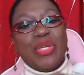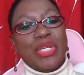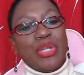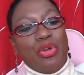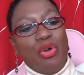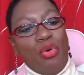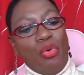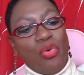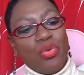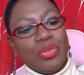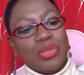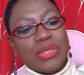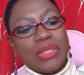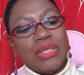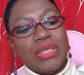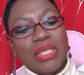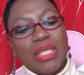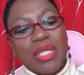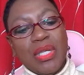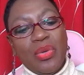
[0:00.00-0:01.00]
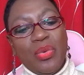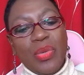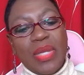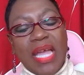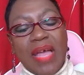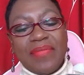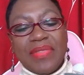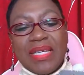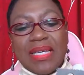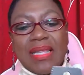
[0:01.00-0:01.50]
in gold. We
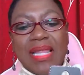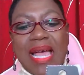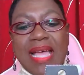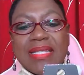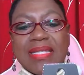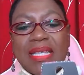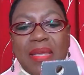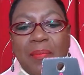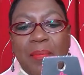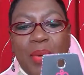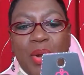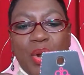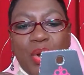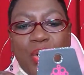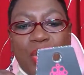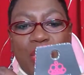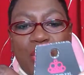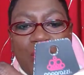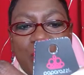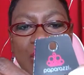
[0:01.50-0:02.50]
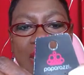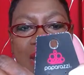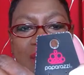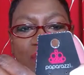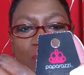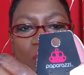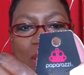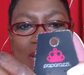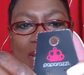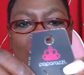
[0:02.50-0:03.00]
have the classic pearl, we have
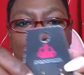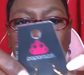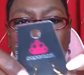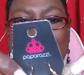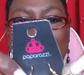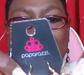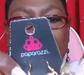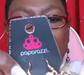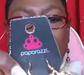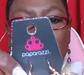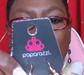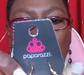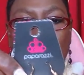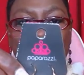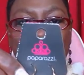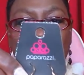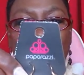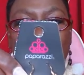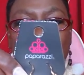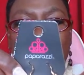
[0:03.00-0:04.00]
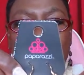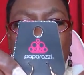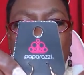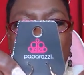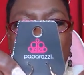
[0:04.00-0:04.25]
white rhinestones,